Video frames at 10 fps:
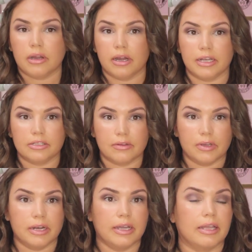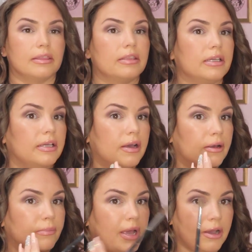Alright, so I've kind of got the
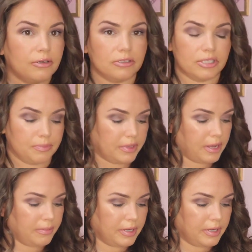outers deepened up,